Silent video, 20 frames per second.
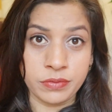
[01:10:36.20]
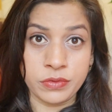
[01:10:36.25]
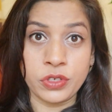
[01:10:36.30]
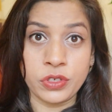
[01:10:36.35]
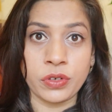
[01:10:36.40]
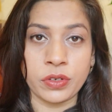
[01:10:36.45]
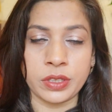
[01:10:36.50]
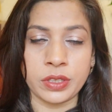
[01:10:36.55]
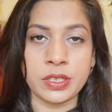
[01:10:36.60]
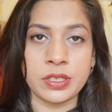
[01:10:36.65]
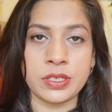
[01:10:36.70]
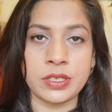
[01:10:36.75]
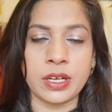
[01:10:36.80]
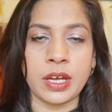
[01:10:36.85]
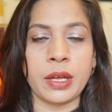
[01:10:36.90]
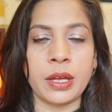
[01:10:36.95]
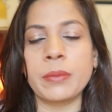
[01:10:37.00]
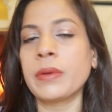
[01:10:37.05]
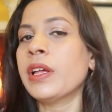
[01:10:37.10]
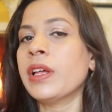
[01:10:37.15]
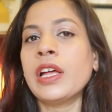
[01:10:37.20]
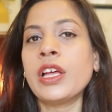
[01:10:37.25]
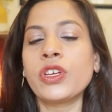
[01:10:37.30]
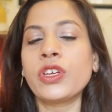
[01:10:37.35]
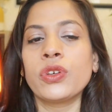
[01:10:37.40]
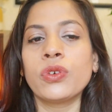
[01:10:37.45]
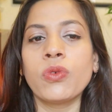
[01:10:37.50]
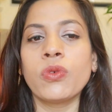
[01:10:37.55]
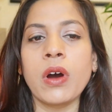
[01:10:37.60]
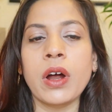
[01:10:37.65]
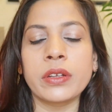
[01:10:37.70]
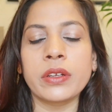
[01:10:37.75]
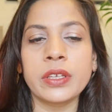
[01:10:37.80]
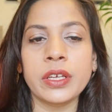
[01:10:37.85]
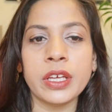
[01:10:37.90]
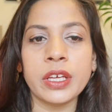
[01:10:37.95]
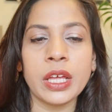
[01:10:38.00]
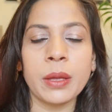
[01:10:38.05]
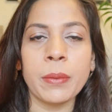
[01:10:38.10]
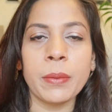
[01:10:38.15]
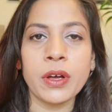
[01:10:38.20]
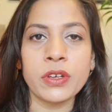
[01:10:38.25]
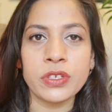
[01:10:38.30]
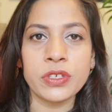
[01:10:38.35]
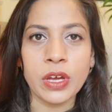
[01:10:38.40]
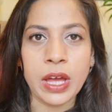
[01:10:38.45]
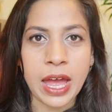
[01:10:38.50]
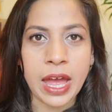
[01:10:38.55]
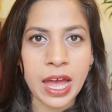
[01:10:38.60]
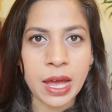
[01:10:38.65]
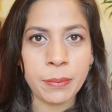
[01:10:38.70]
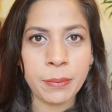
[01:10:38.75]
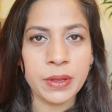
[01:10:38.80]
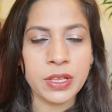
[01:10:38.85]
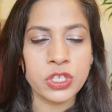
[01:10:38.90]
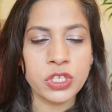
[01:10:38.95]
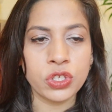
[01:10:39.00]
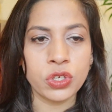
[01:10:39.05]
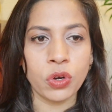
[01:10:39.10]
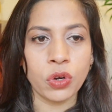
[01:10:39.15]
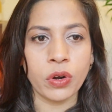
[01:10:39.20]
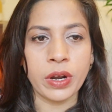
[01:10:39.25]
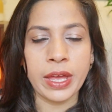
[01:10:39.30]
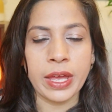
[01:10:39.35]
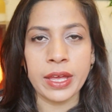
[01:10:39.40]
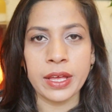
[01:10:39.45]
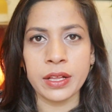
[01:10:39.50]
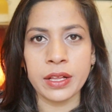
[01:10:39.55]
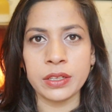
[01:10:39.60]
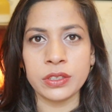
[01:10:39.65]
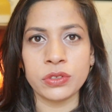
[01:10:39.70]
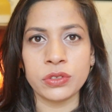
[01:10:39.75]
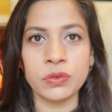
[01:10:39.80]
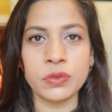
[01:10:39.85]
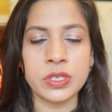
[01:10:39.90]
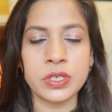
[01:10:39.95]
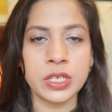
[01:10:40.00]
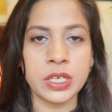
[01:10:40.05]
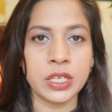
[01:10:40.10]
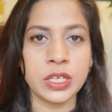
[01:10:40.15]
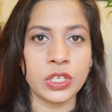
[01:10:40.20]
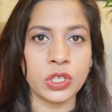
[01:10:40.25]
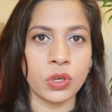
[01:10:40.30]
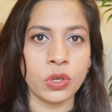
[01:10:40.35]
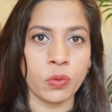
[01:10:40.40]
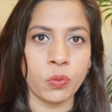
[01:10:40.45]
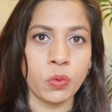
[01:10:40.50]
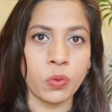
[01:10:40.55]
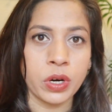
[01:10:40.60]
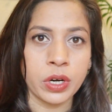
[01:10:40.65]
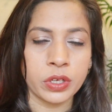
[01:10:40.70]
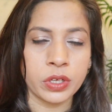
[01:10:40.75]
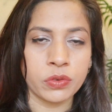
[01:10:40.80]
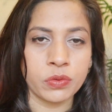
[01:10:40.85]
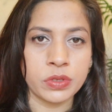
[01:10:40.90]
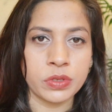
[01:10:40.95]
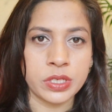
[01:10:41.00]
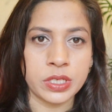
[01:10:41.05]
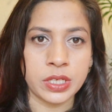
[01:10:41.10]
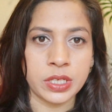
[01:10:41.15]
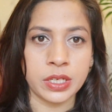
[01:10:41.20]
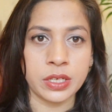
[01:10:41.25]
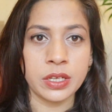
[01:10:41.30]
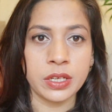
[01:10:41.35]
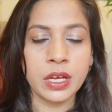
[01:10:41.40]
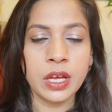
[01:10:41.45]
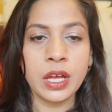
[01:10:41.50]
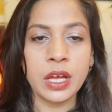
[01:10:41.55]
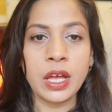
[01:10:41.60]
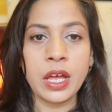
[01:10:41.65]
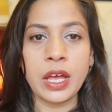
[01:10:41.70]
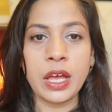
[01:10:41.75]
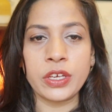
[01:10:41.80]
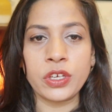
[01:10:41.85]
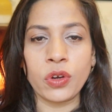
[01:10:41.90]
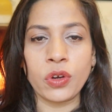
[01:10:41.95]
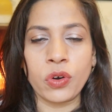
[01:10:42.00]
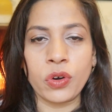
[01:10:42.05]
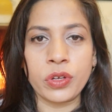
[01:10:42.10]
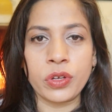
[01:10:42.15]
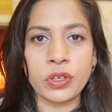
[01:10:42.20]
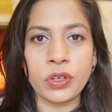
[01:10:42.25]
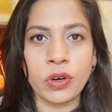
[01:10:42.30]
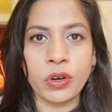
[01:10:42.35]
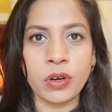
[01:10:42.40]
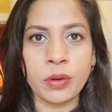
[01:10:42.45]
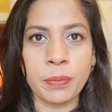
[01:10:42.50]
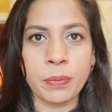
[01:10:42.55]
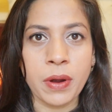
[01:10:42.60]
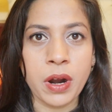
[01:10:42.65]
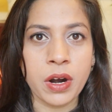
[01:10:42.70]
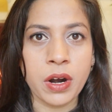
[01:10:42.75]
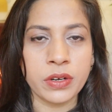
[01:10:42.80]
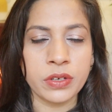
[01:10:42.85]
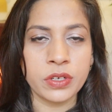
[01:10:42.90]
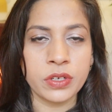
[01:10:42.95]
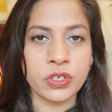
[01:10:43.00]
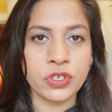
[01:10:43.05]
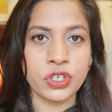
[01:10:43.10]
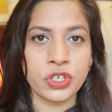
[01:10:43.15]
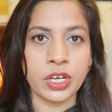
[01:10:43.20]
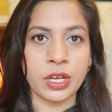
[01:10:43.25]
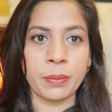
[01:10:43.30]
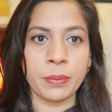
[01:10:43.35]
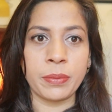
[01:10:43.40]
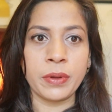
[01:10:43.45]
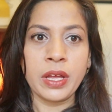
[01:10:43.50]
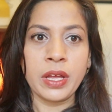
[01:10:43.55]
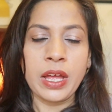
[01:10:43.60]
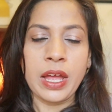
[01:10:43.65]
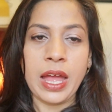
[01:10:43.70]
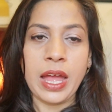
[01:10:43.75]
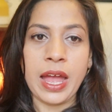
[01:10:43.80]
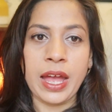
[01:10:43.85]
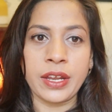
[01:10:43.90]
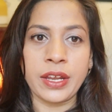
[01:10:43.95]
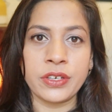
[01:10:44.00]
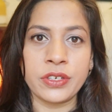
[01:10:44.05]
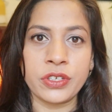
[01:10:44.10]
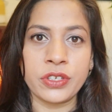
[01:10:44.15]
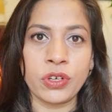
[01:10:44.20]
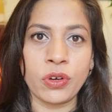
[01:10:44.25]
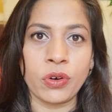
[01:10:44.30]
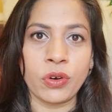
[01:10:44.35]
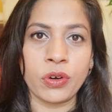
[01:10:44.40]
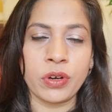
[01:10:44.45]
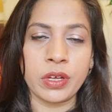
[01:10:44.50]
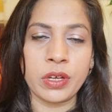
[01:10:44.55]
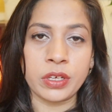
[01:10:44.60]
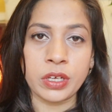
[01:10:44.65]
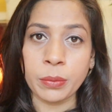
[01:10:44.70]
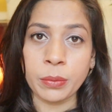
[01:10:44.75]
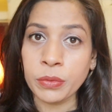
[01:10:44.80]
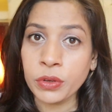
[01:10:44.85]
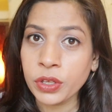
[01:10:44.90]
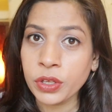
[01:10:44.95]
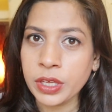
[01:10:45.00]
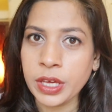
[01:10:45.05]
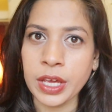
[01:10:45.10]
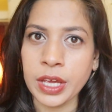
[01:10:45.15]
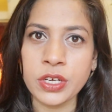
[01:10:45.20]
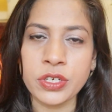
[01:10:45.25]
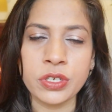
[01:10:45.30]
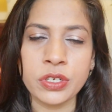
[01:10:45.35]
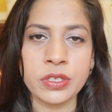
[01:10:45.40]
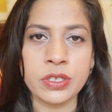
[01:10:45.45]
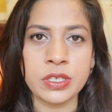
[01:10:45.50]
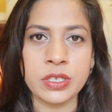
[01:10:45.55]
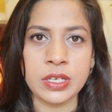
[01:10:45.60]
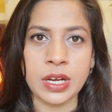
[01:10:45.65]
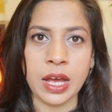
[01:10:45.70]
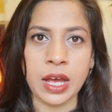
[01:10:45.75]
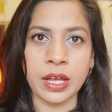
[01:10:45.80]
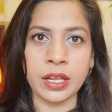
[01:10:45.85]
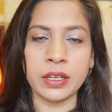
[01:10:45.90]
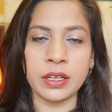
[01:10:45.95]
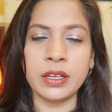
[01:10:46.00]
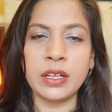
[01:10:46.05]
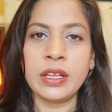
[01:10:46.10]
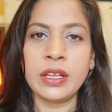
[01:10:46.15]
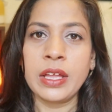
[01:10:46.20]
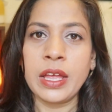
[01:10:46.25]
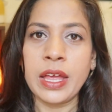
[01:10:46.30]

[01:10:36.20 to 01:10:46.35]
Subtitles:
during this time. You are thinking about your habits, your health routine, your work routine, your partnership, and your communication style,